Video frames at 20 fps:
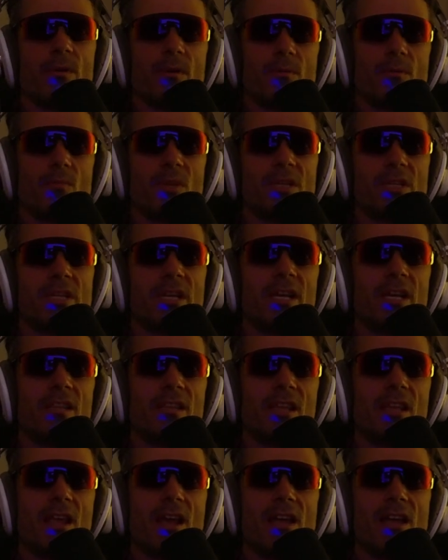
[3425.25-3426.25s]
But to get
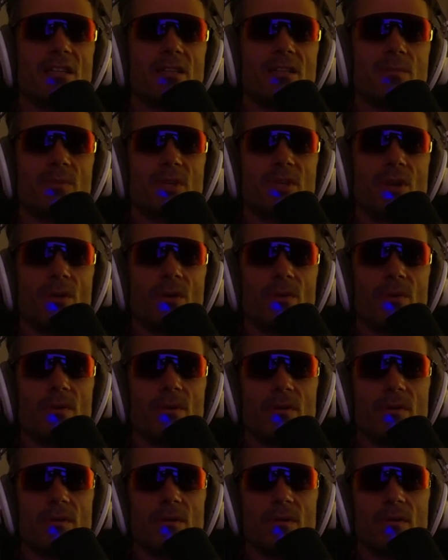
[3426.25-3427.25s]
the asymptote
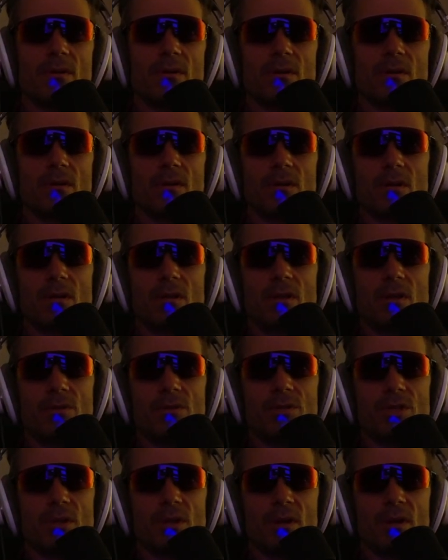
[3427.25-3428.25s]

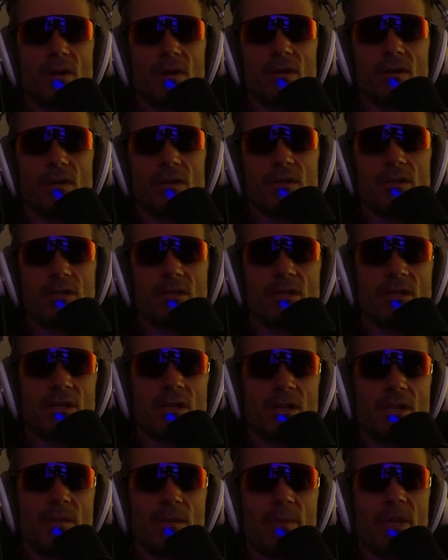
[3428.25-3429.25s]
closer to the
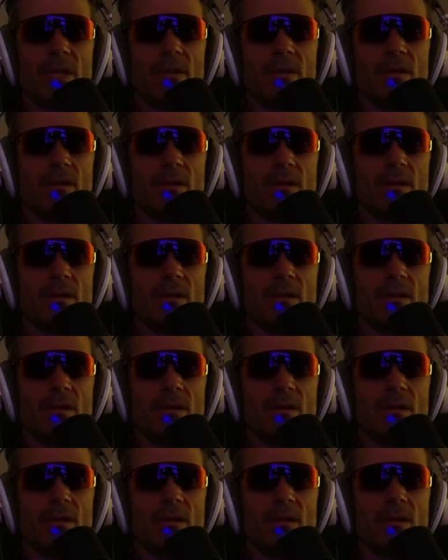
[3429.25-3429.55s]
limit,